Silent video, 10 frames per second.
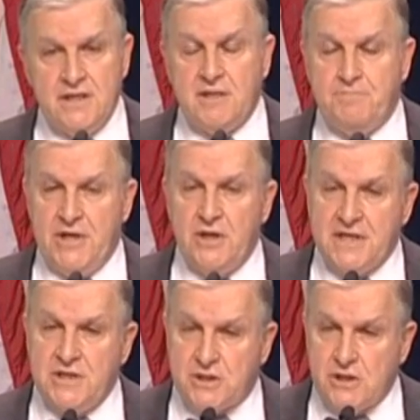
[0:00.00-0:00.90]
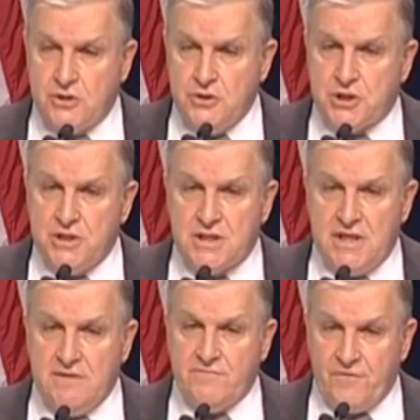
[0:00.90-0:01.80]
to build institutions
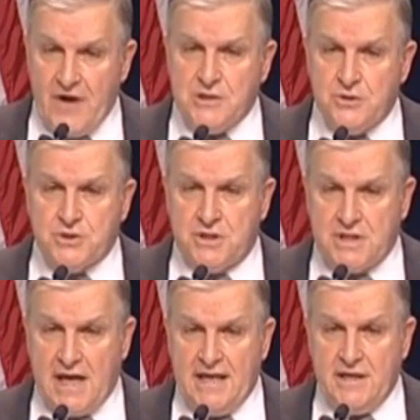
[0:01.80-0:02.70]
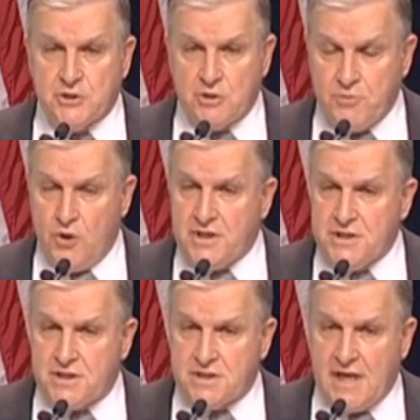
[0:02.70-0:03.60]
in fragile societies or
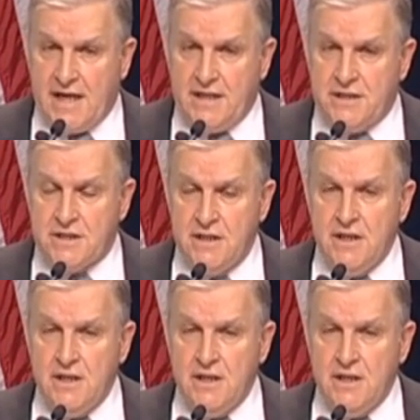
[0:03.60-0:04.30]
broken societies